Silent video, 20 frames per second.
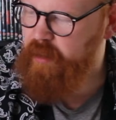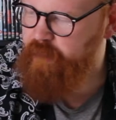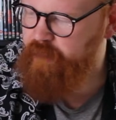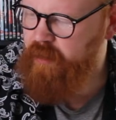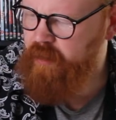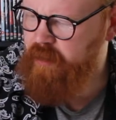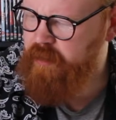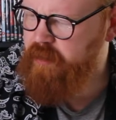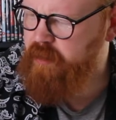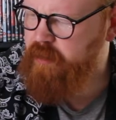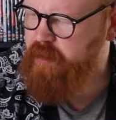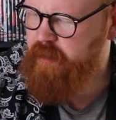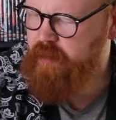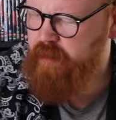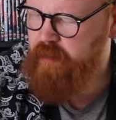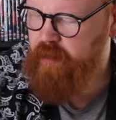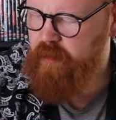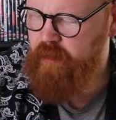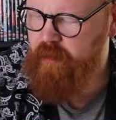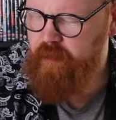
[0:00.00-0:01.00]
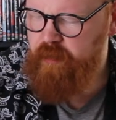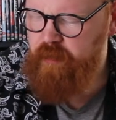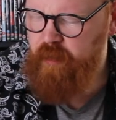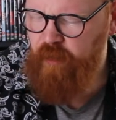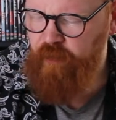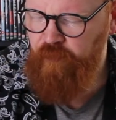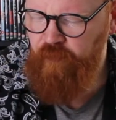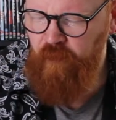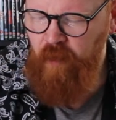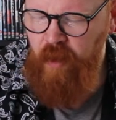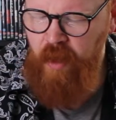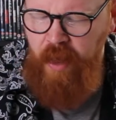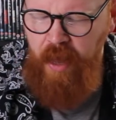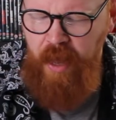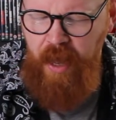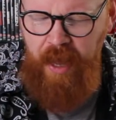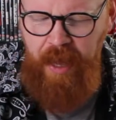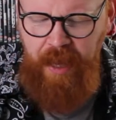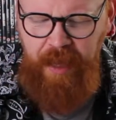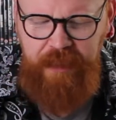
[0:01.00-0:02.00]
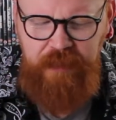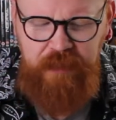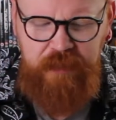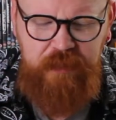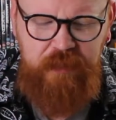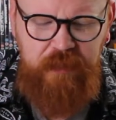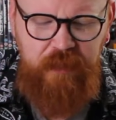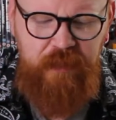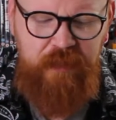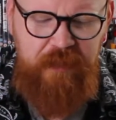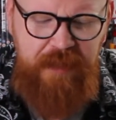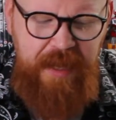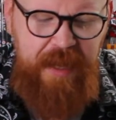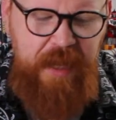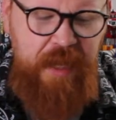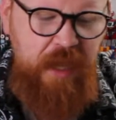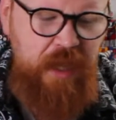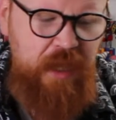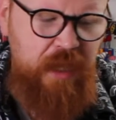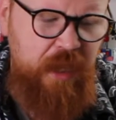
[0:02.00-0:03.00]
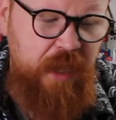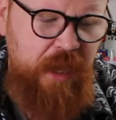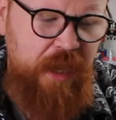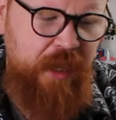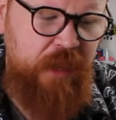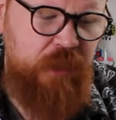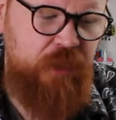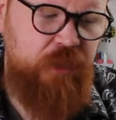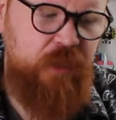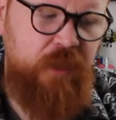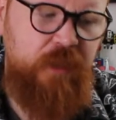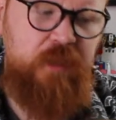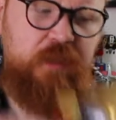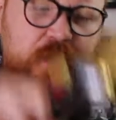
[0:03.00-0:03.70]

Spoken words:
of releasing these kind of stuff, and they actually